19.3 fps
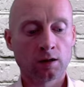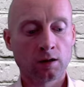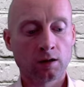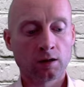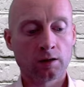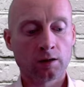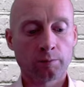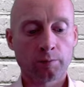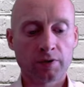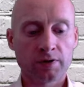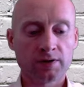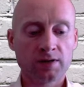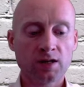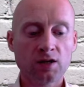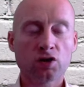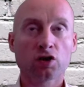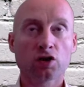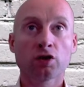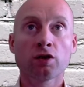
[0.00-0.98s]

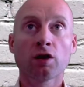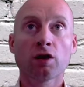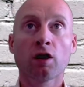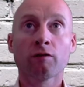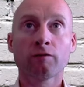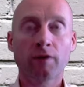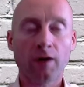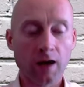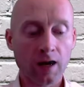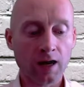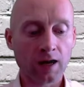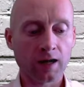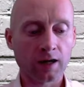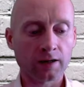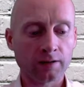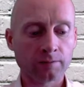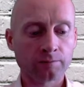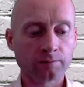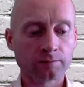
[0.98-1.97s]
position of i.
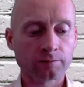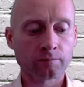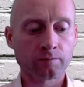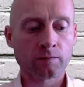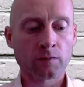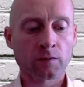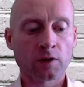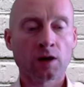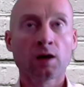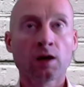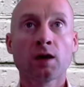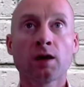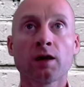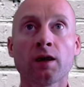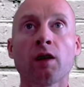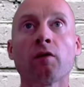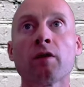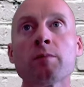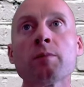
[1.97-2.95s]
Now
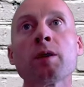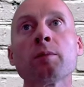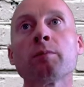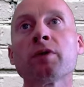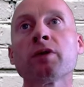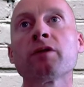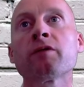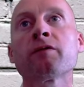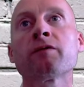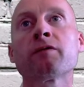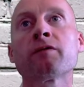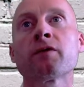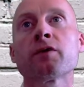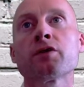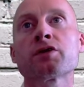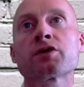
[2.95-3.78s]
remember the first